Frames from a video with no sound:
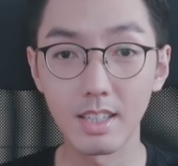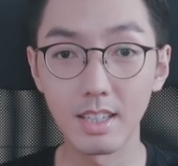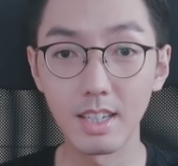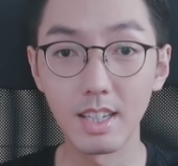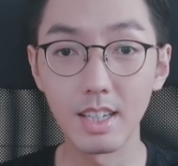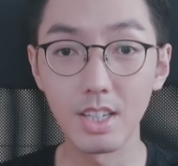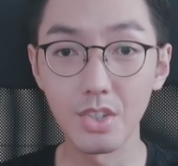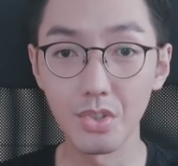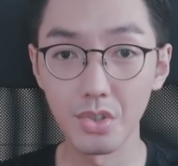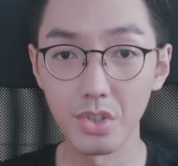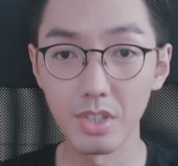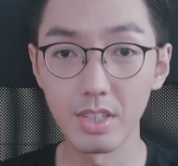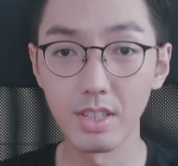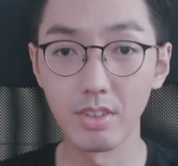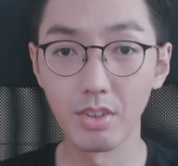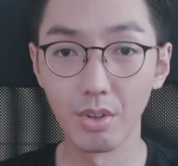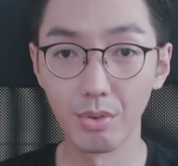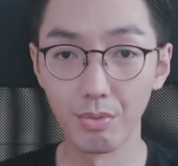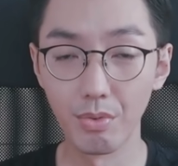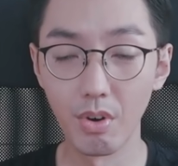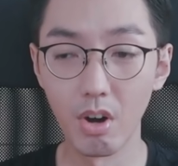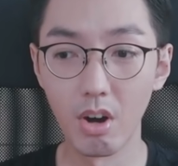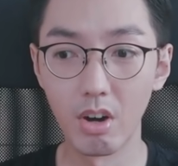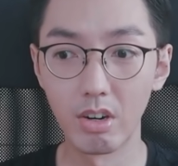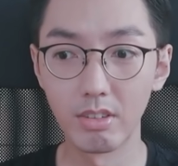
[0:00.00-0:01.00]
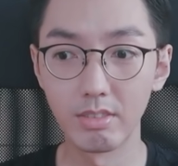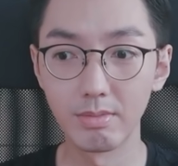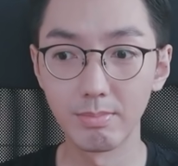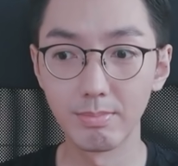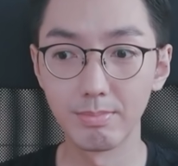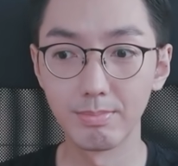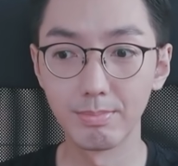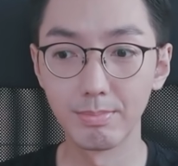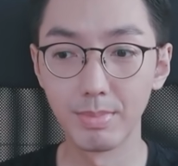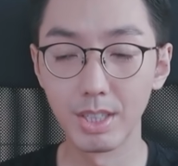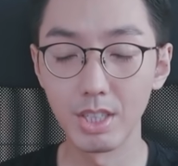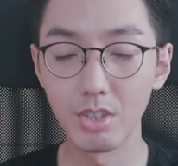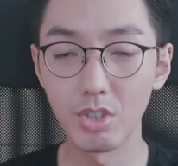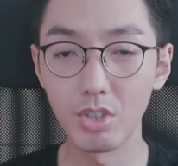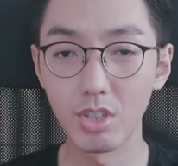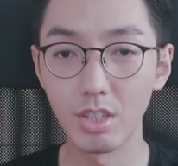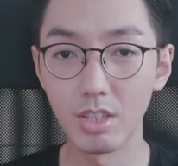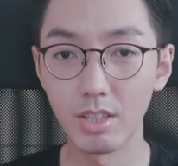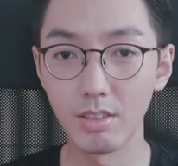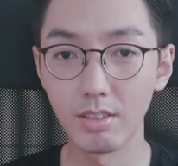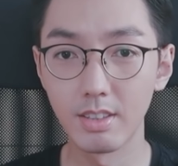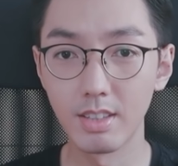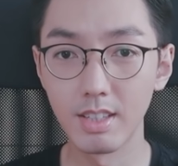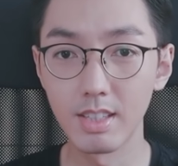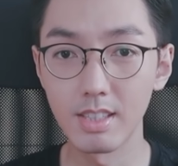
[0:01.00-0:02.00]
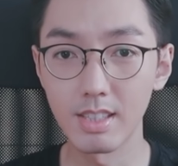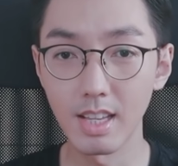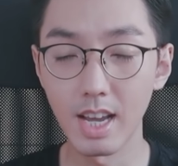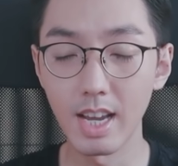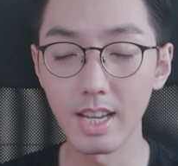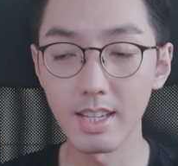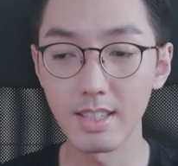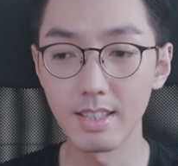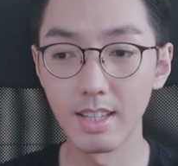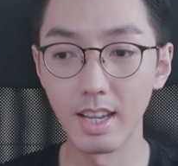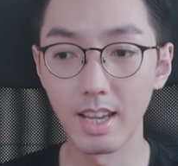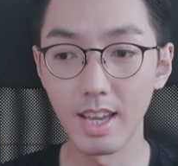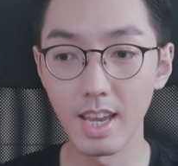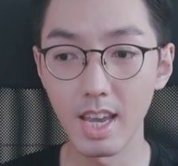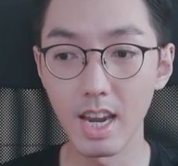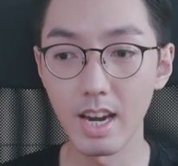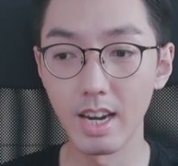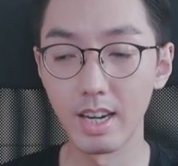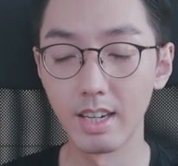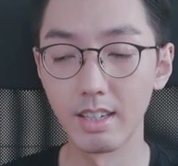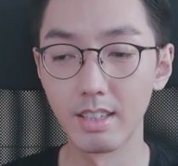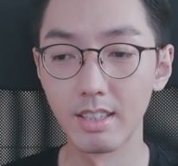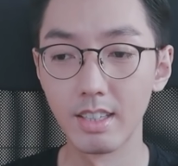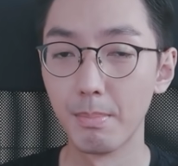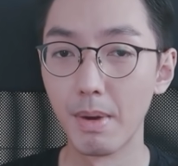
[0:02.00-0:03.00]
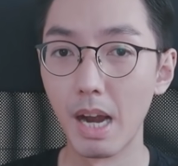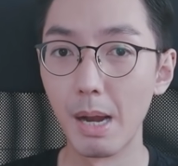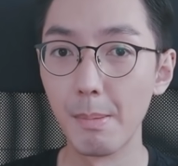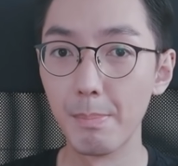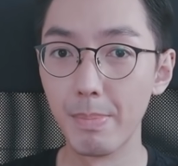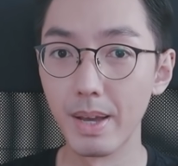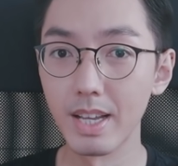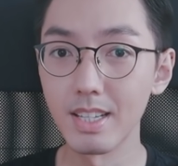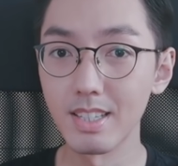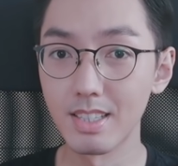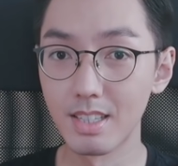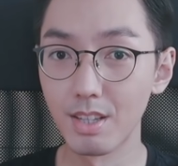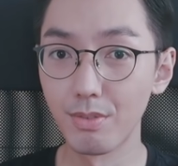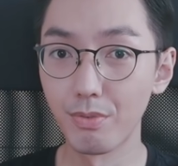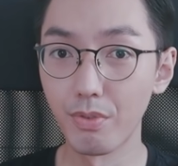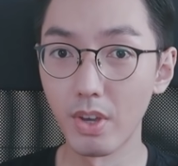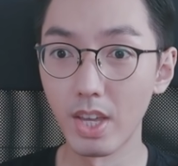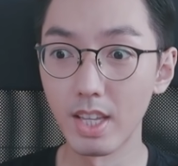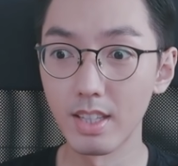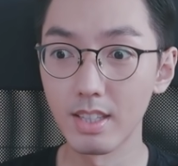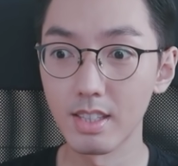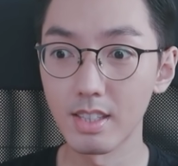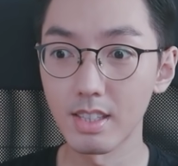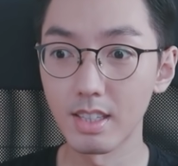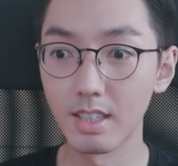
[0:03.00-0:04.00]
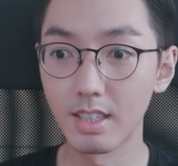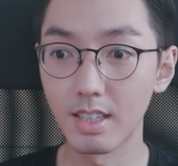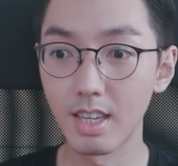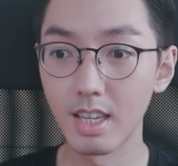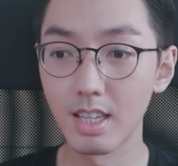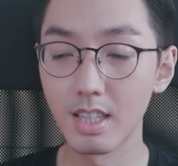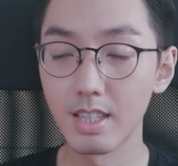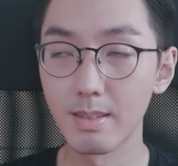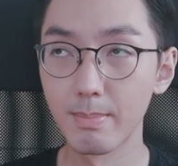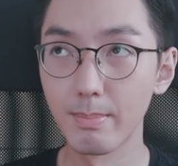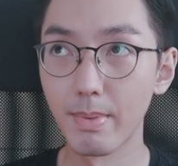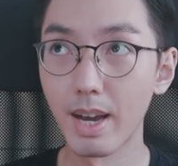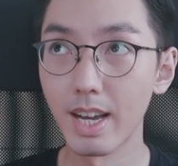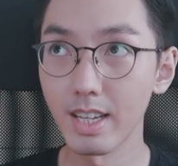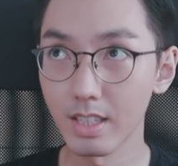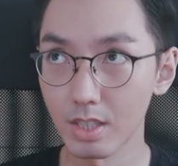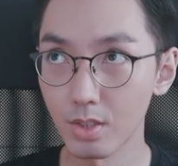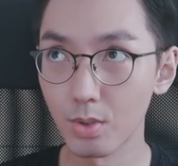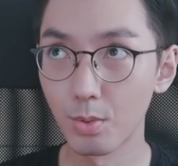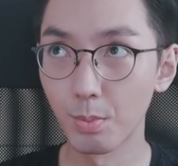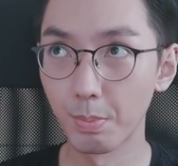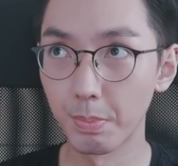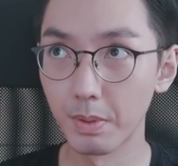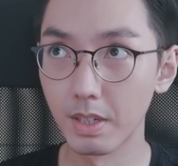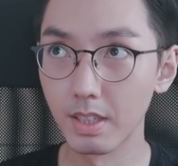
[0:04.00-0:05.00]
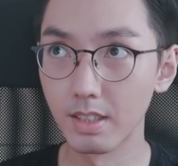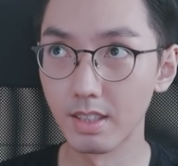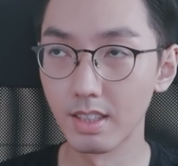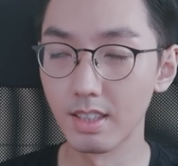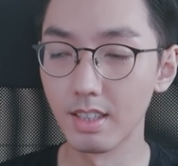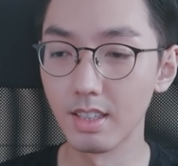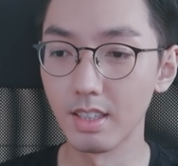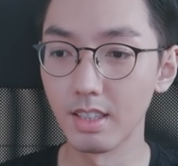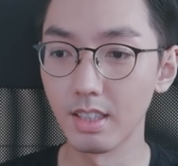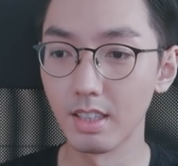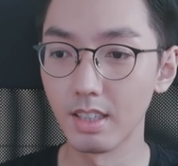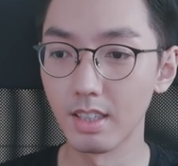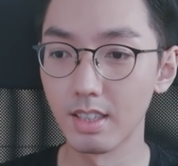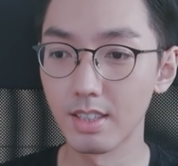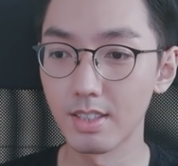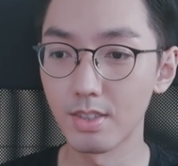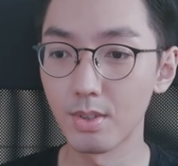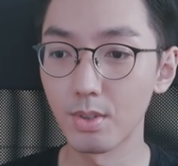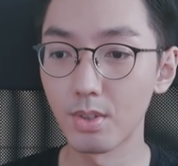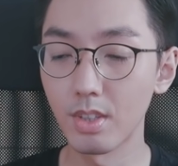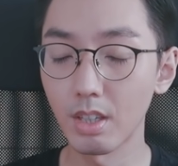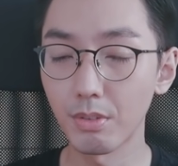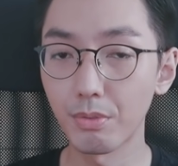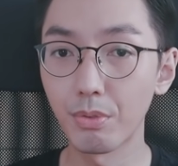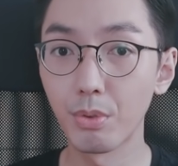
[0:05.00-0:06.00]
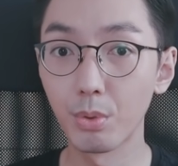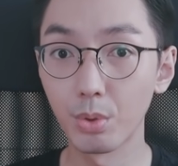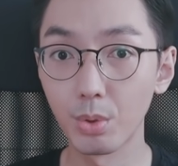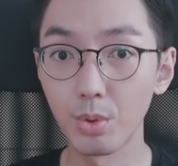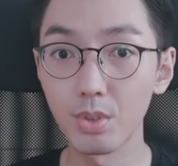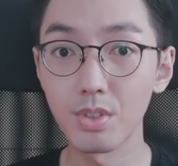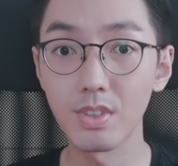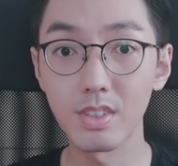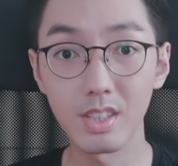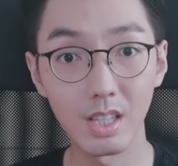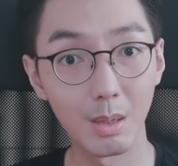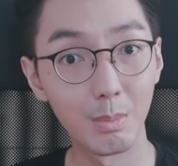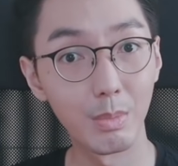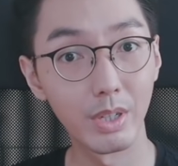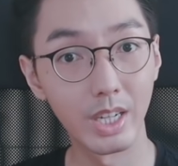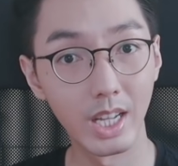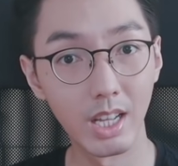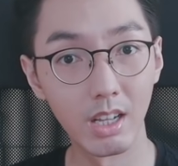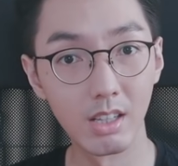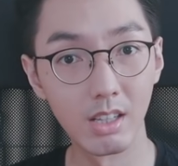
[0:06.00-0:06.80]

clearly she's in the wrong, but she decides that, hey, my best defense against my stupidity is to take photos of someone